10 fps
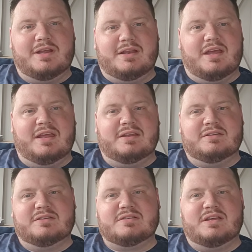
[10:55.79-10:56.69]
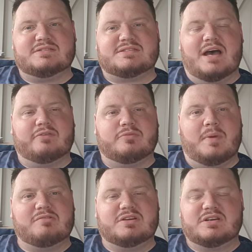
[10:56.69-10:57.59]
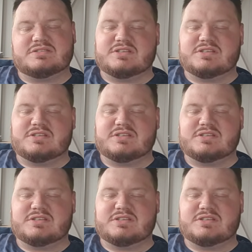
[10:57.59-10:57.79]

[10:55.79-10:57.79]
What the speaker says: in South America.